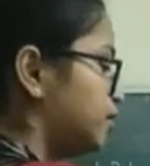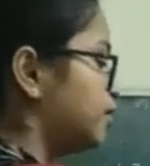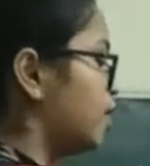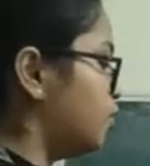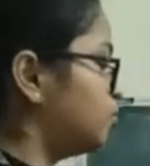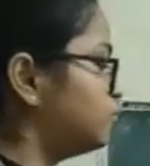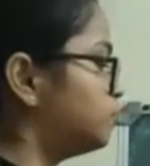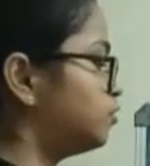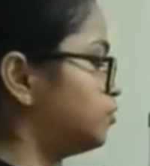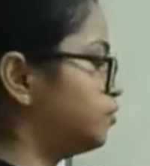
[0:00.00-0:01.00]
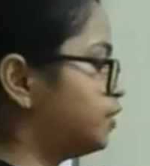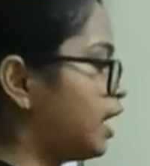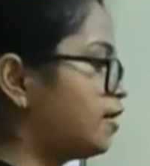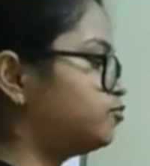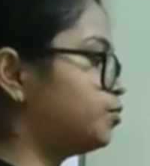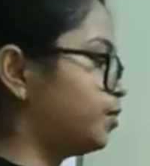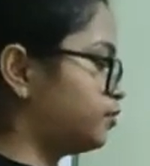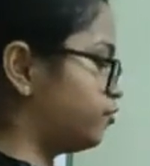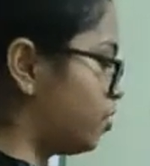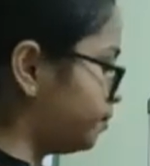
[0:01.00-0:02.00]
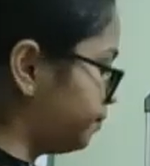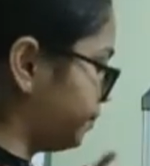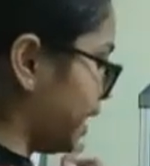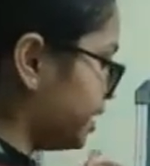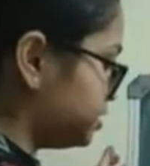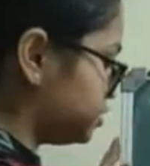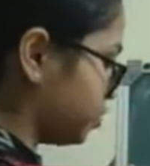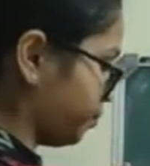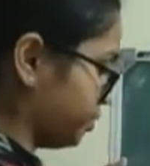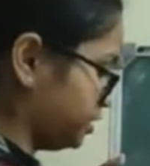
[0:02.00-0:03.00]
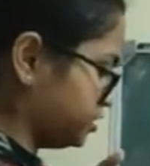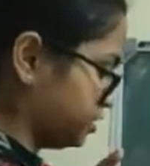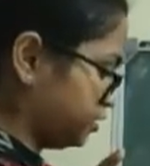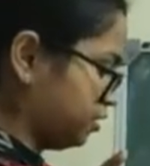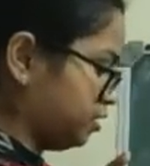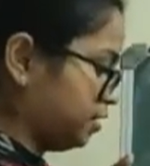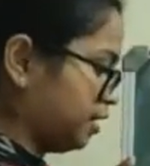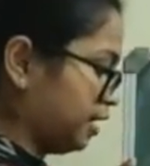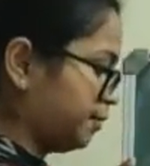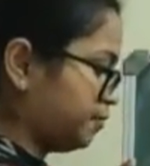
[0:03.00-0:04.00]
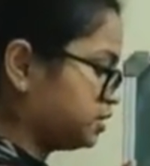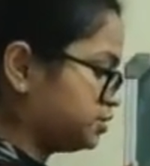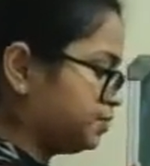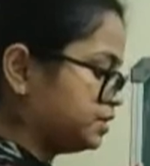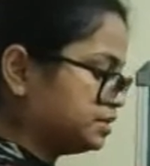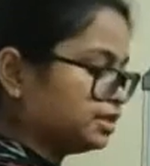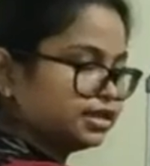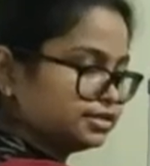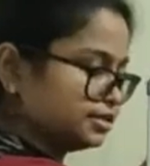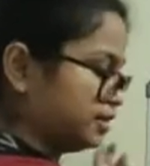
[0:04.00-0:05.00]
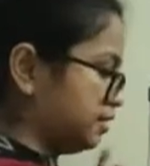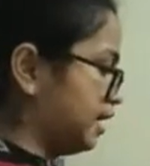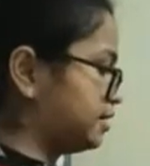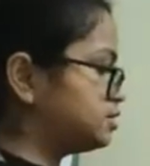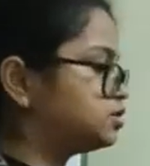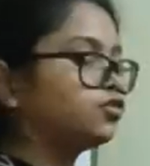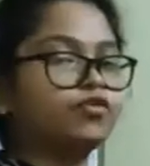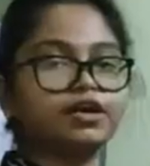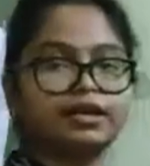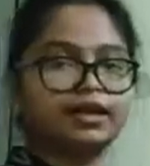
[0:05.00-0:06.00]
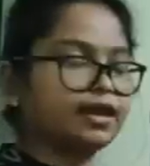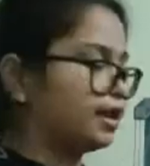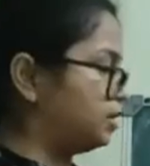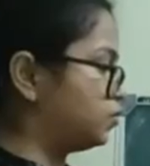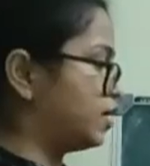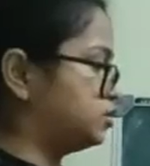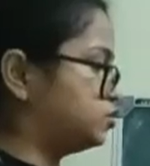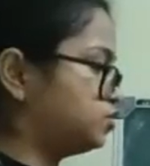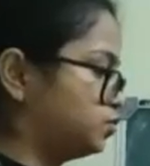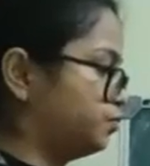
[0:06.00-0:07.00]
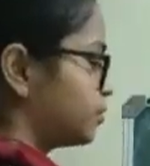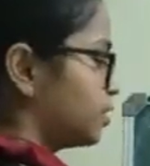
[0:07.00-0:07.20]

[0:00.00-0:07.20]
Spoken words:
Now we have to perform addition operation. A plus B is the result. That is the work A and U has to do.